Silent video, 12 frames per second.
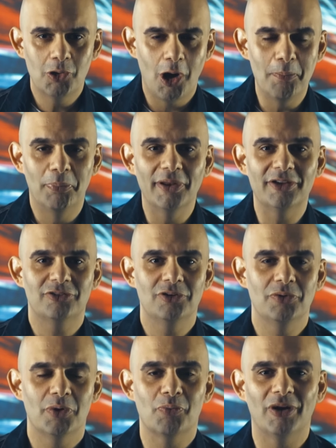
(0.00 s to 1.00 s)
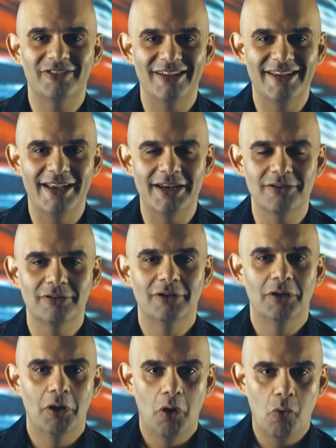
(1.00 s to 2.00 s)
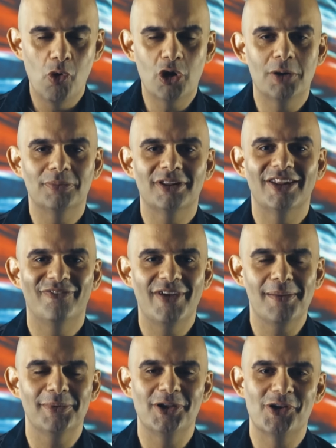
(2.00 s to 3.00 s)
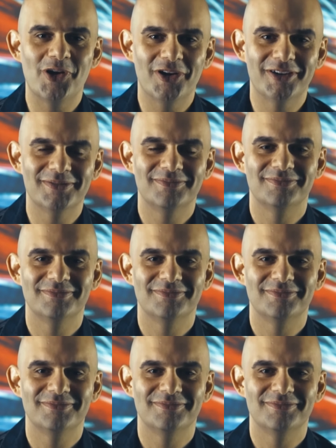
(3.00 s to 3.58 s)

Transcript: God bless you, and once again, welcome to the family of God.